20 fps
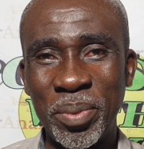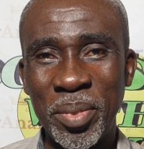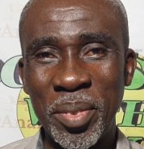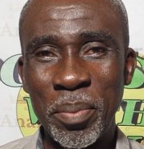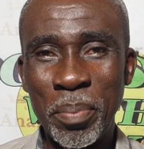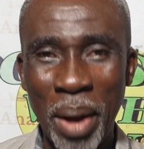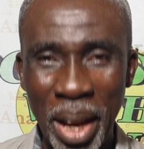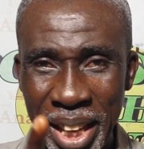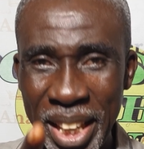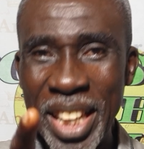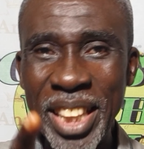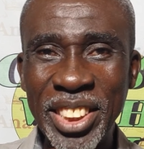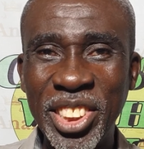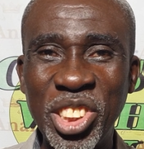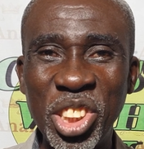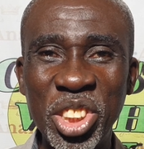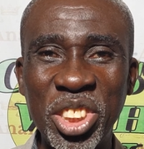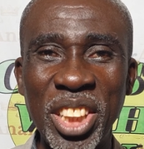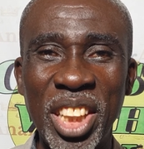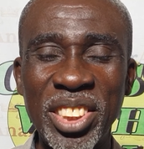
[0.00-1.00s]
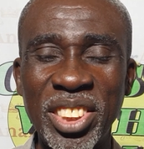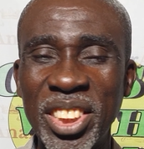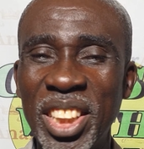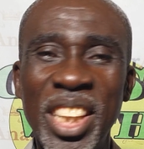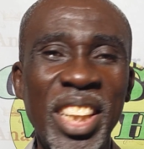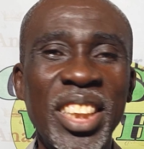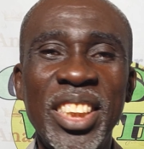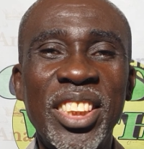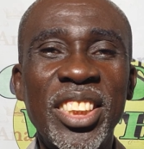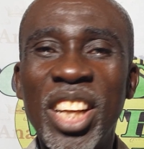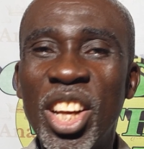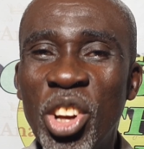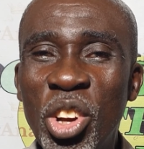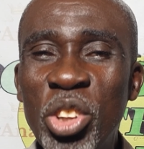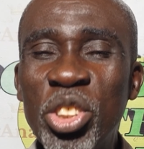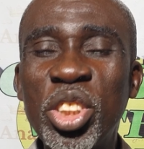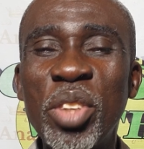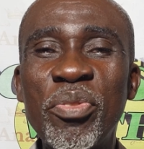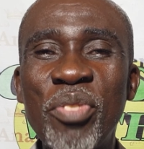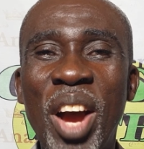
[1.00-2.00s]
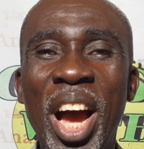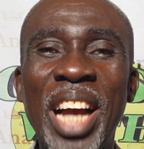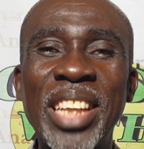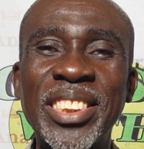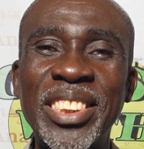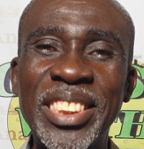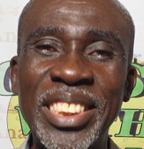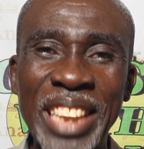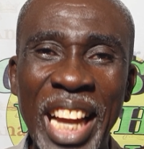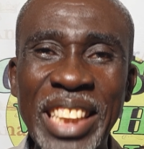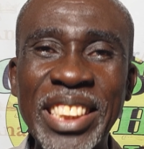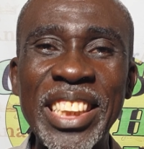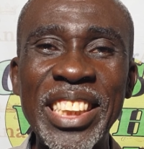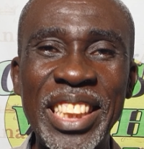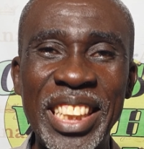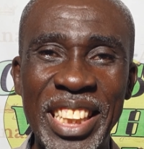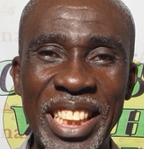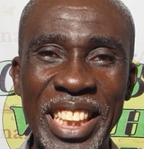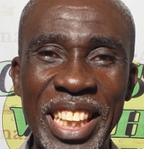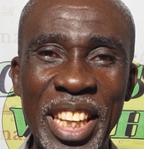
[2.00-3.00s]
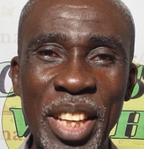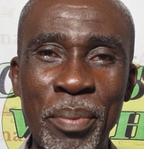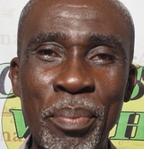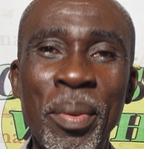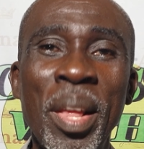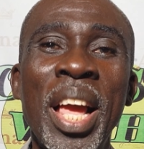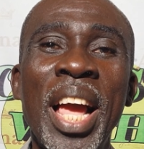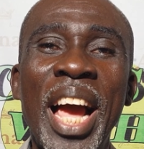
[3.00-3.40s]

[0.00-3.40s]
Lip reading: But he, Jesus, Lucifer has nothing in him.